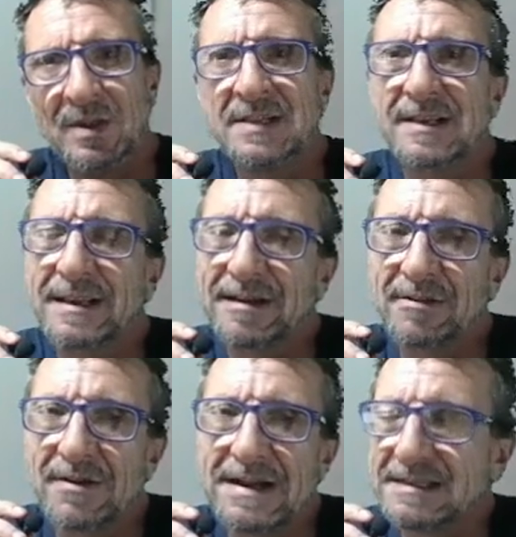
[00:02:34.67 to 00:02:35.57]
It's a
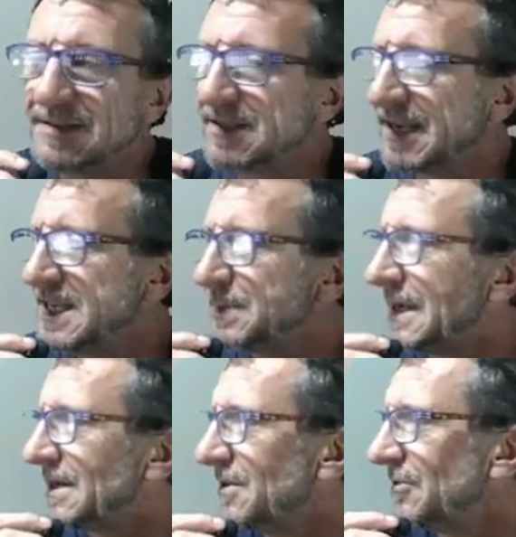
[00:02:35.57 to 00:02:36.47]
kennel round in this case, but
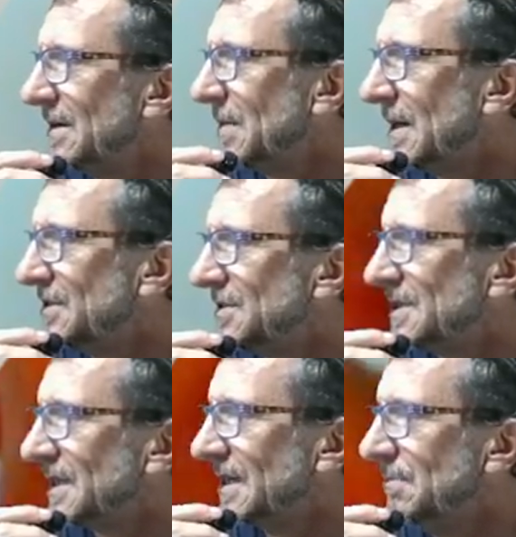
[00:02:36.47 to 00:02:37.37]
I don't really mind
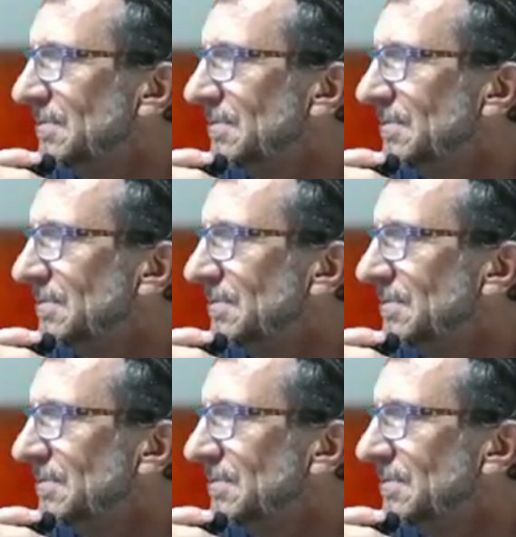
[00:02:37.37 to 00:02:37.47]
using